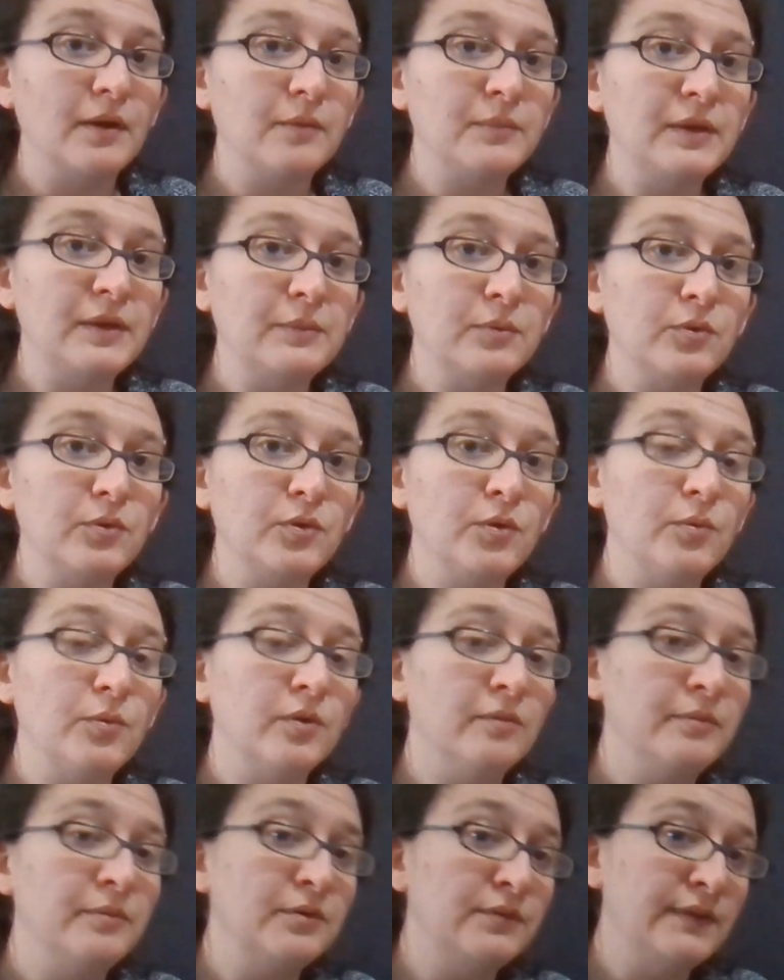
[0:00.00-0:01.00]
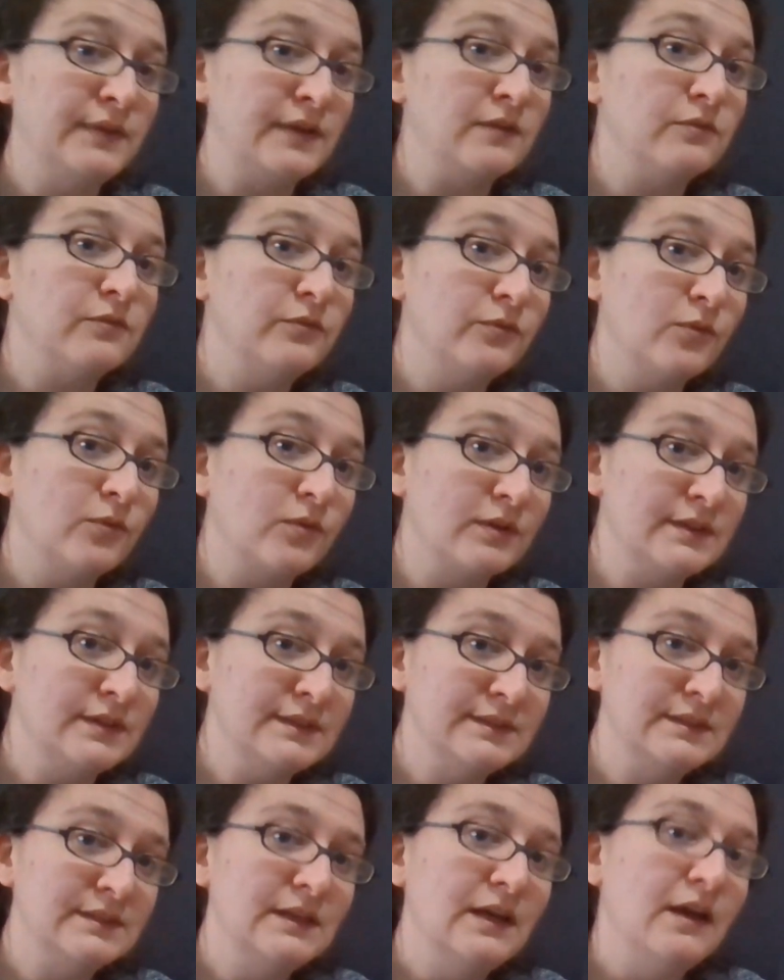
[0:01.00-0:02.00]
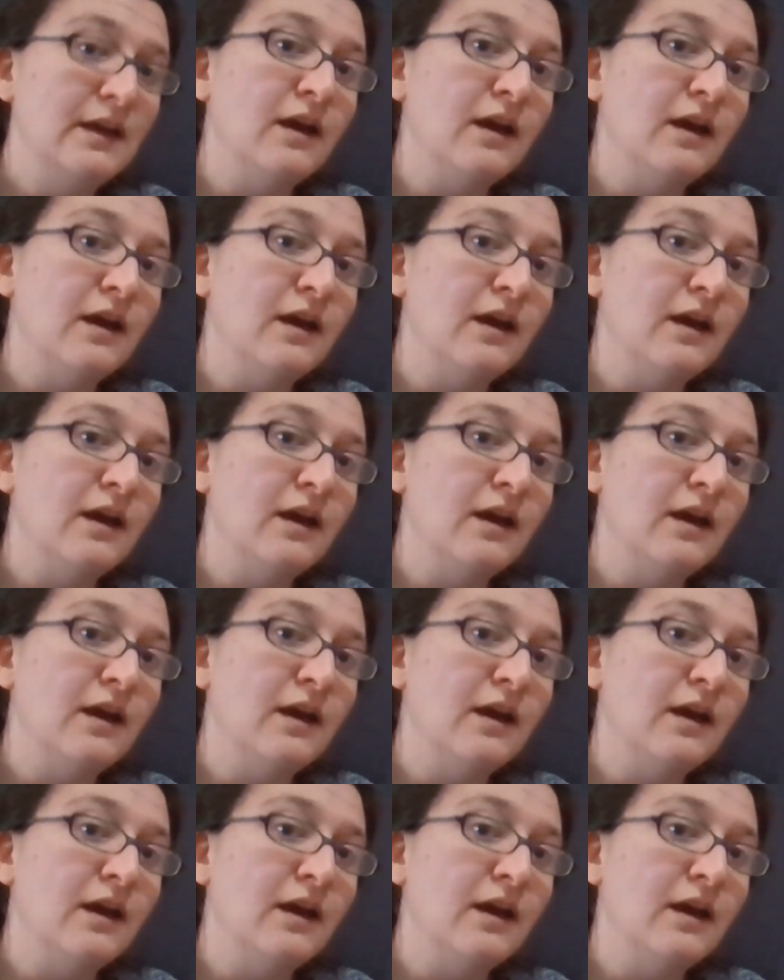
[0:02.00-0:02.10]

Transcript: people who were building for us.